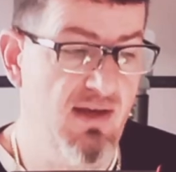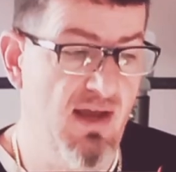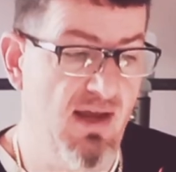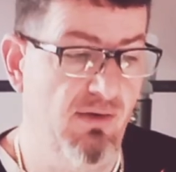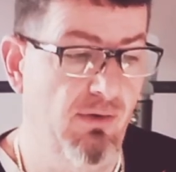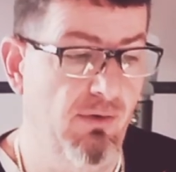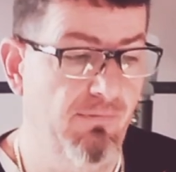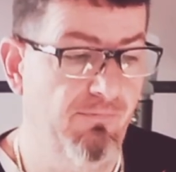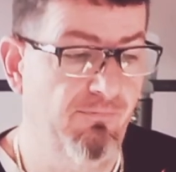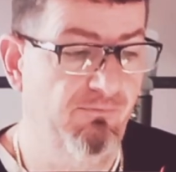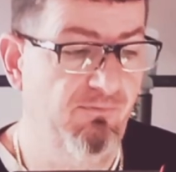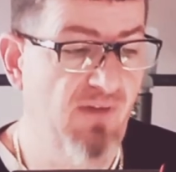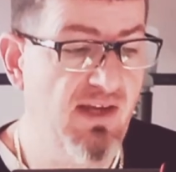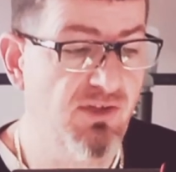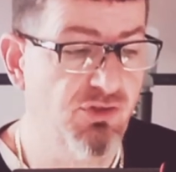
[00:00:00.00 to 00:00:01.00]
and her
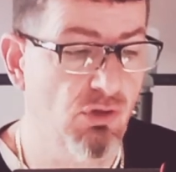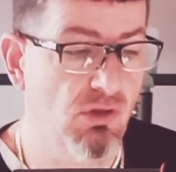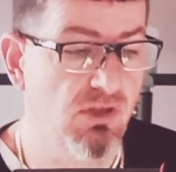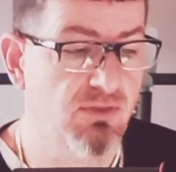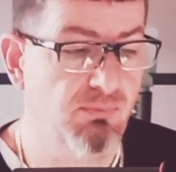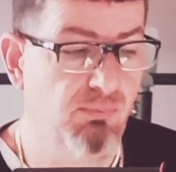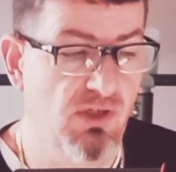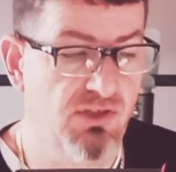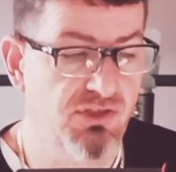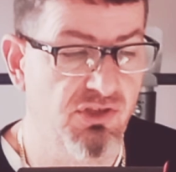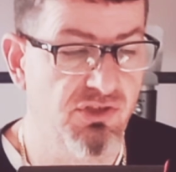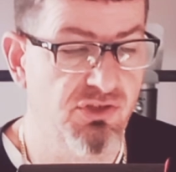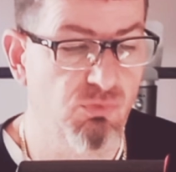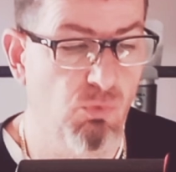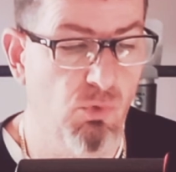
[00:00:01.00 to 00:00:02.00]
facial
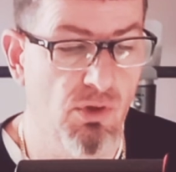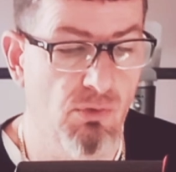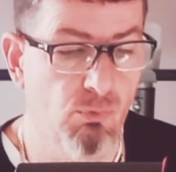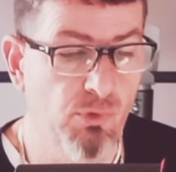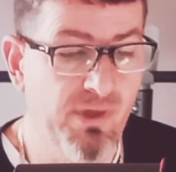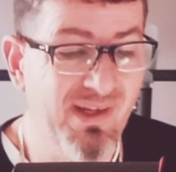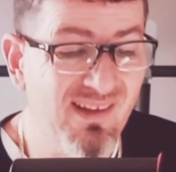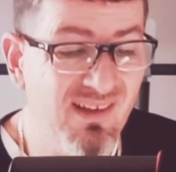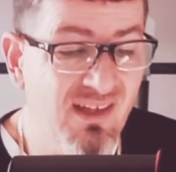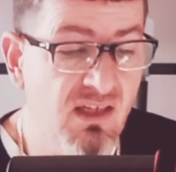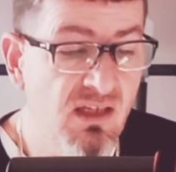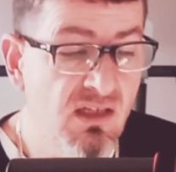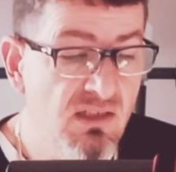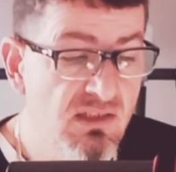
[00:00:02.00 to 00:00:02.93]
expressions were really